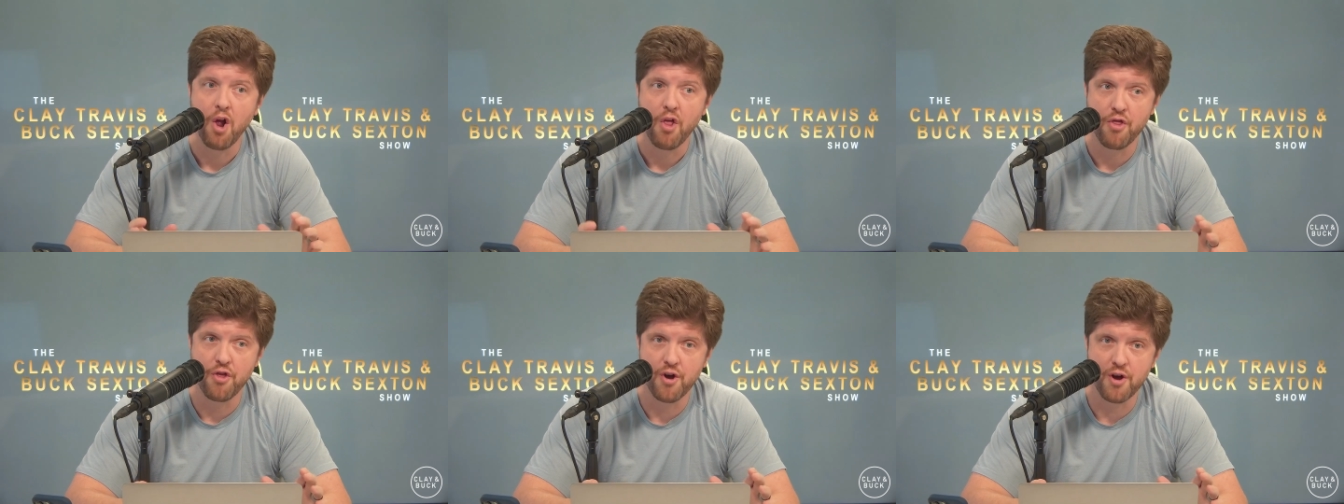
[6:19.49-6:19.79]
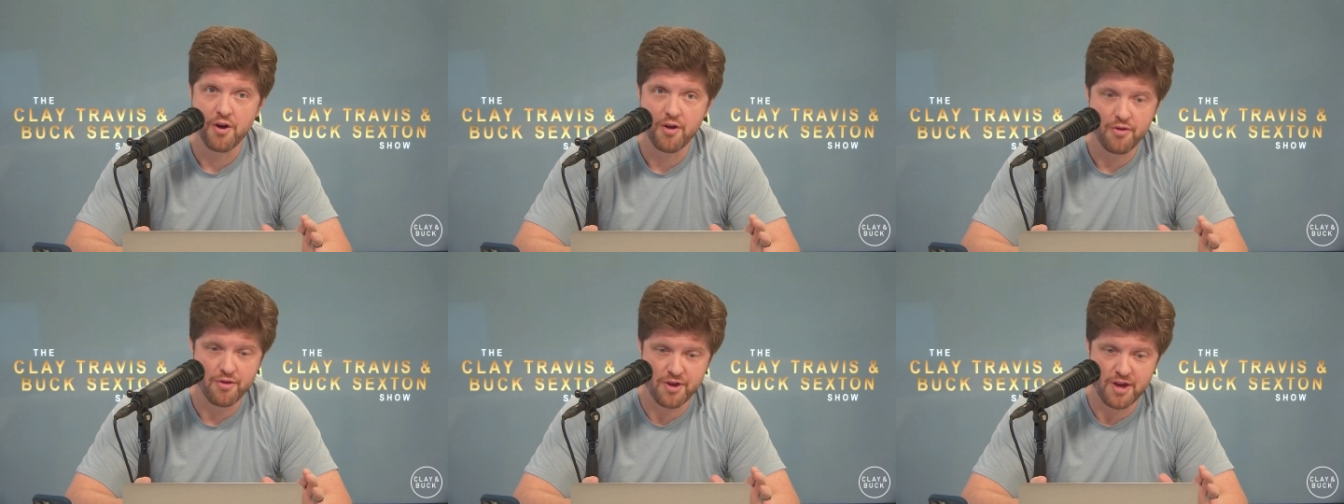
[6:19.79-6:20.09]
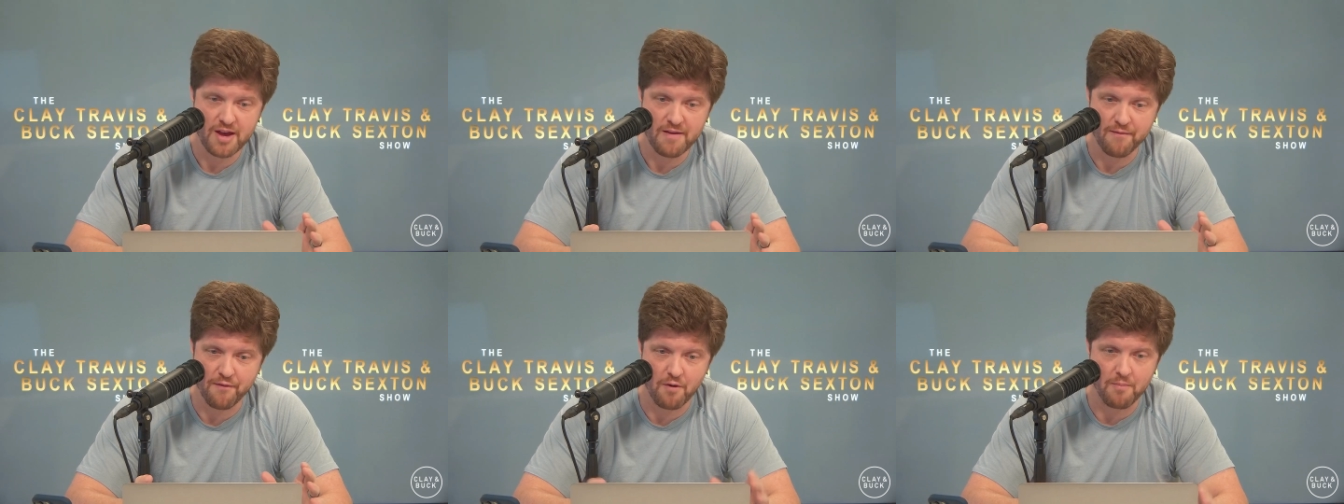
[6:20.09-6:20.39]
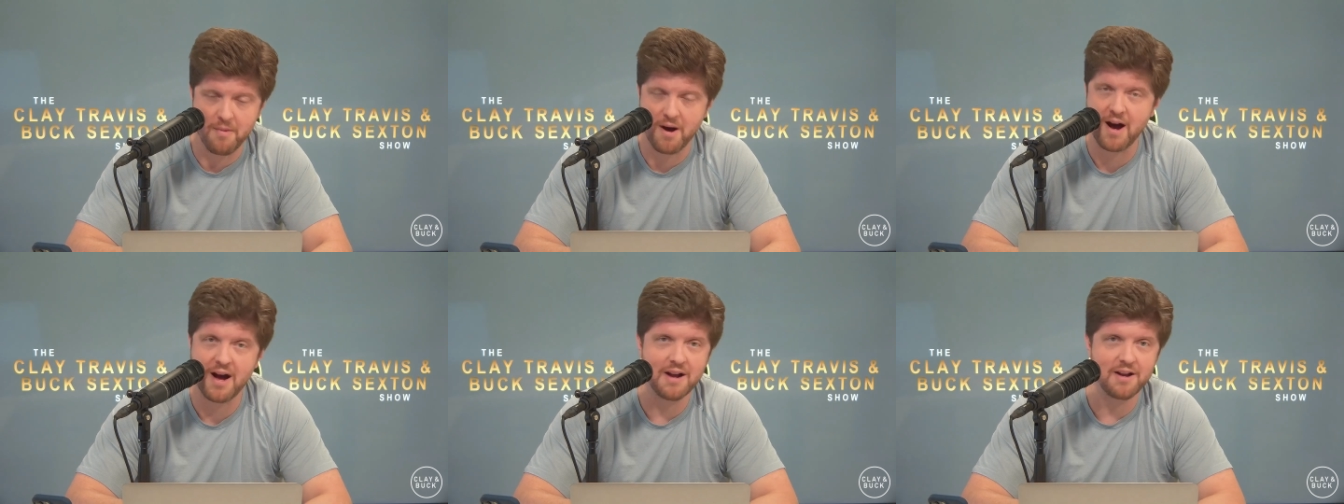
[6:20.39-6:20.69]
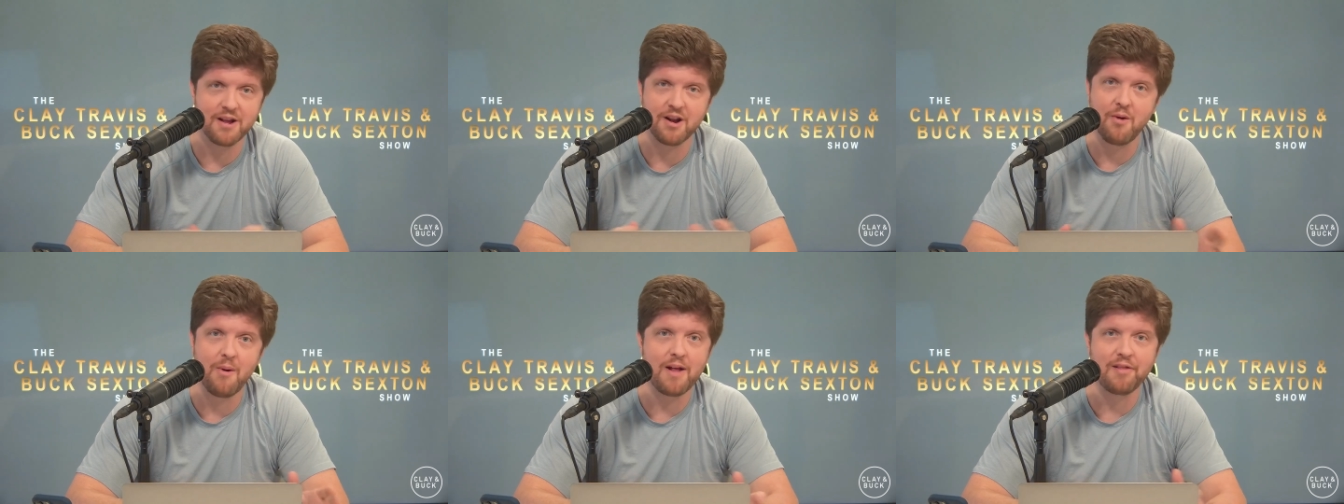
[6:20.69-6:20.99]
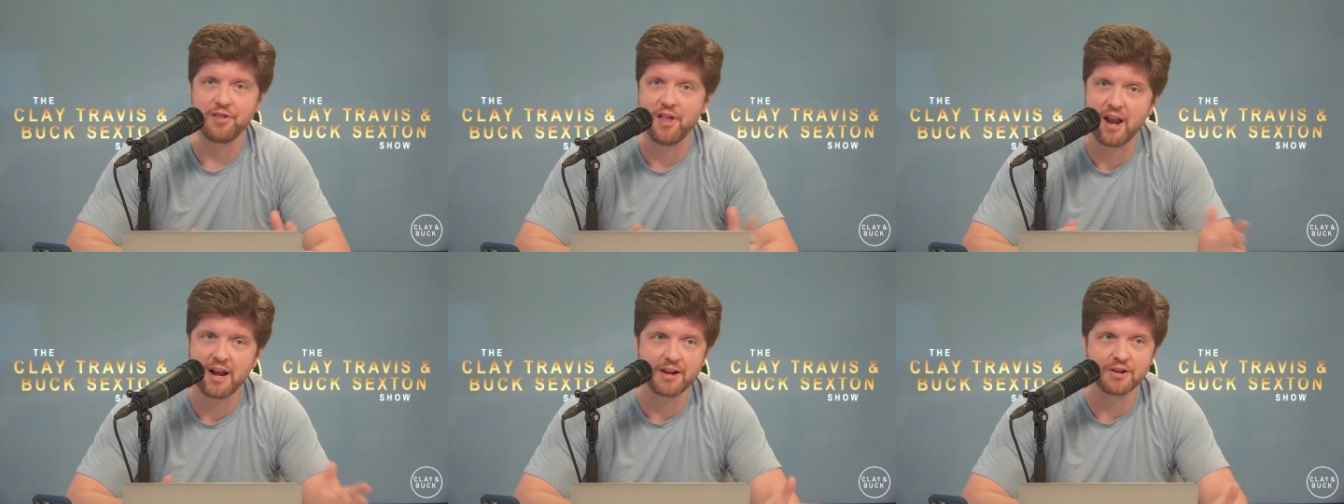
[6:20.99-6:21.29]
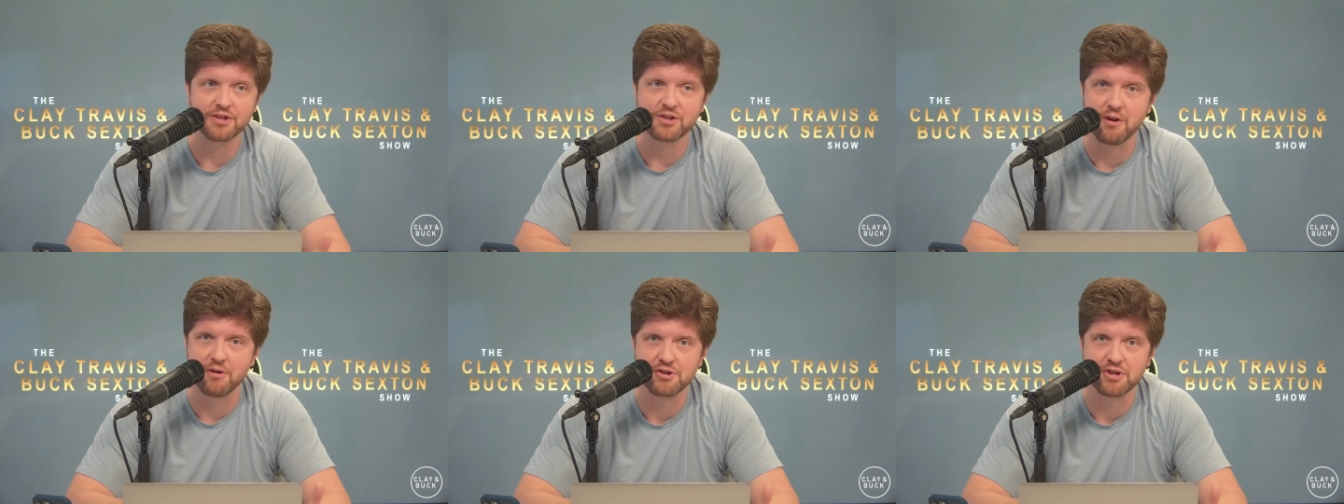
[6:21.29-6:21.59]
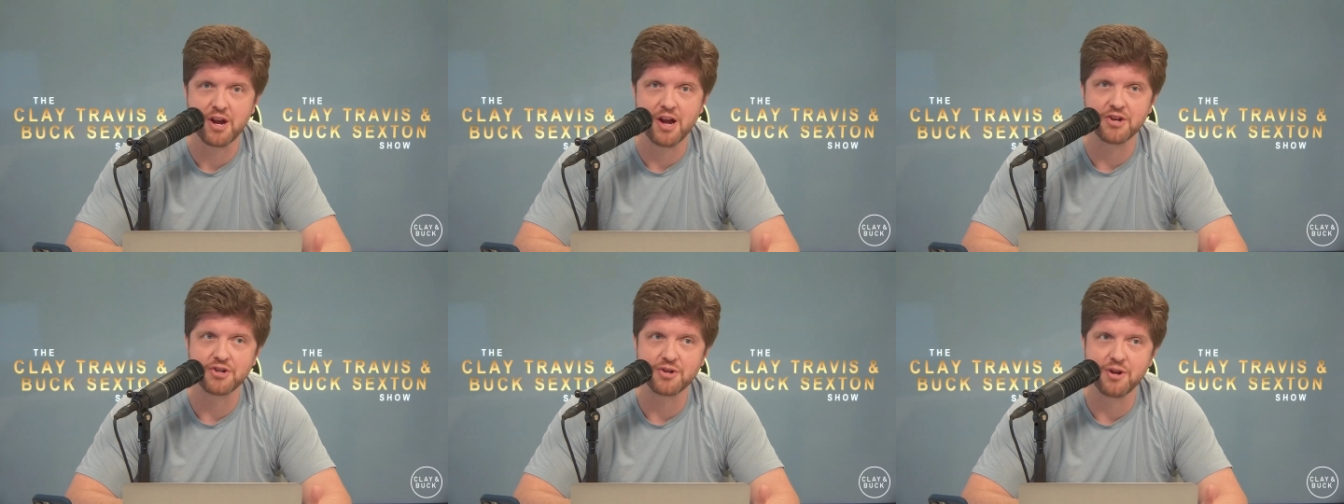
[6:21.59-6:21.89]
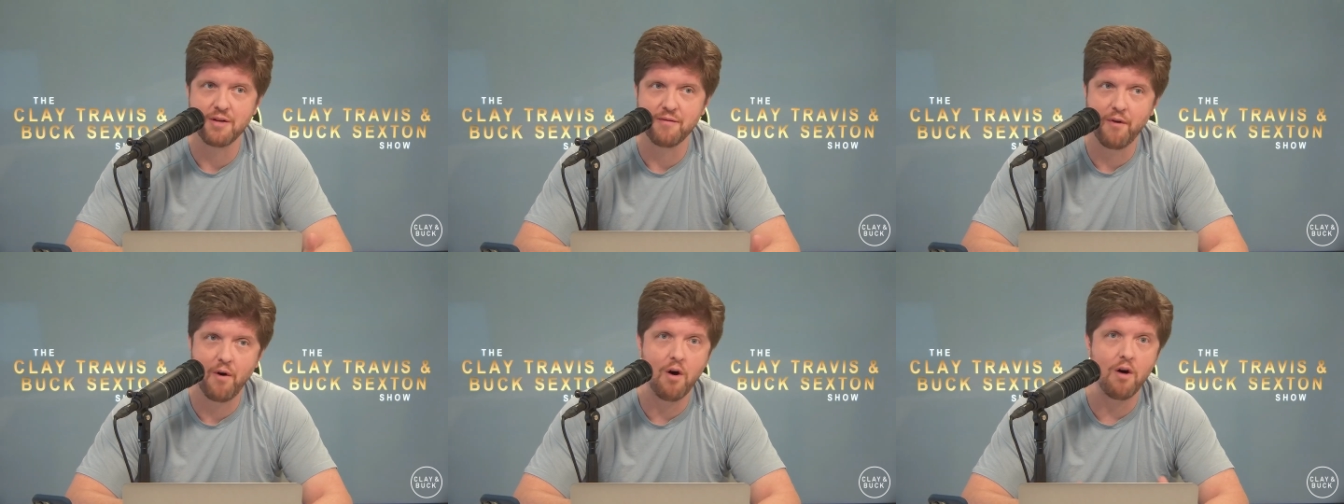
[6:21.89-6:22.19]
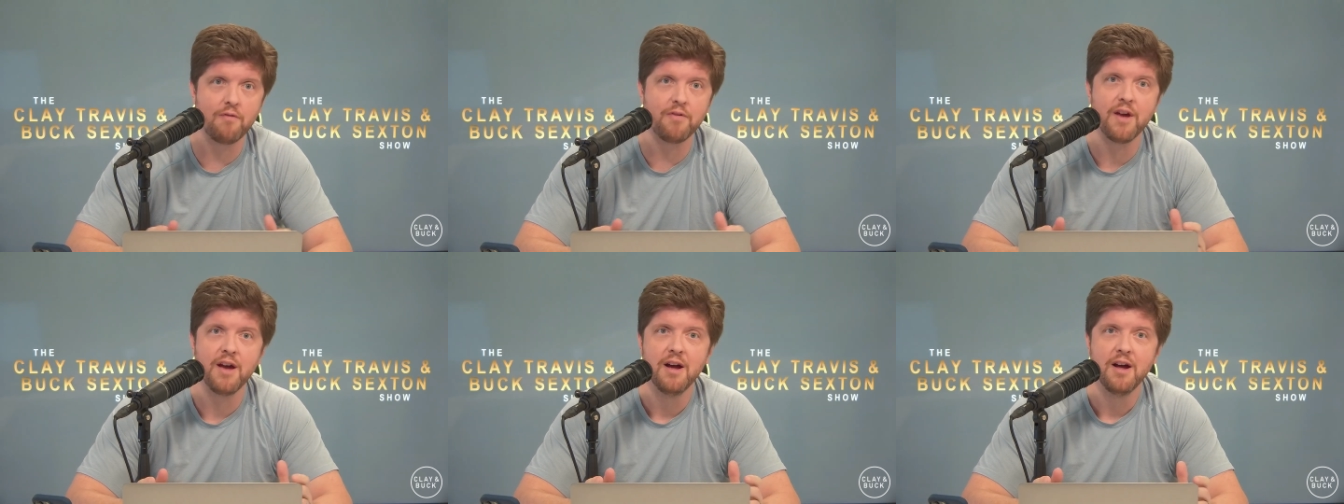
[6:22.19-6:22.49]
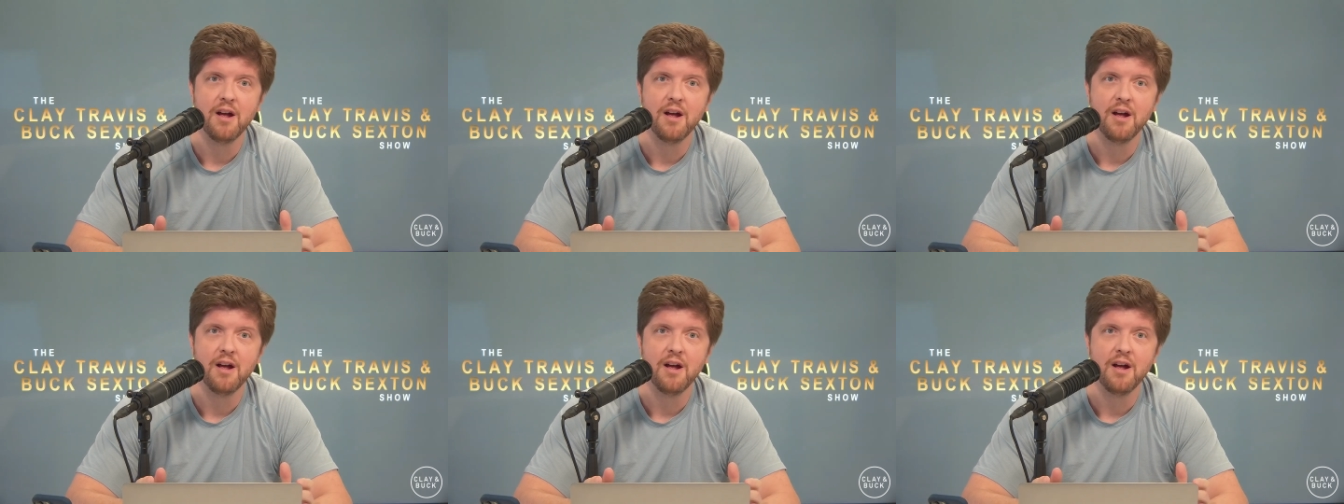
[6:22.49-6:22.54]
The the Vermont, you know, Athletic Association involved,